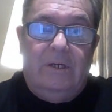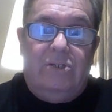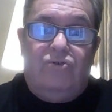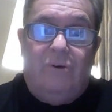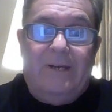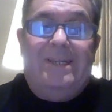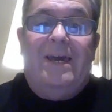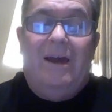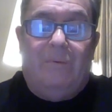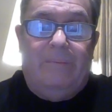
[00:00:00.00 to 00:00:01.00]
It's trying to
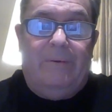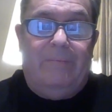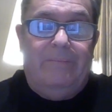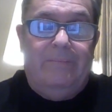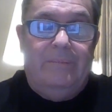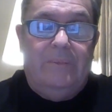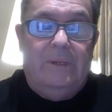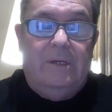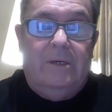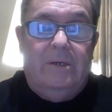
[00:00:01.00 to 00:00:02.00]
help them.
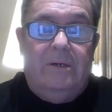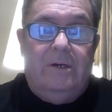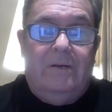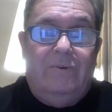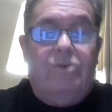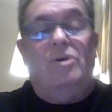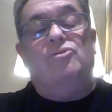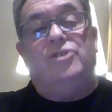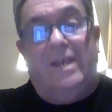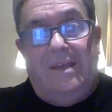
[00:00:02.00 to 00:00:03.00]
And if you
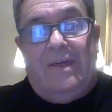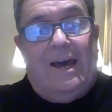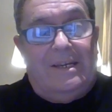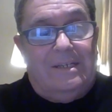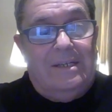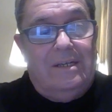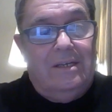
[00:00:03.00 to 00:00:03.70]
don't see that,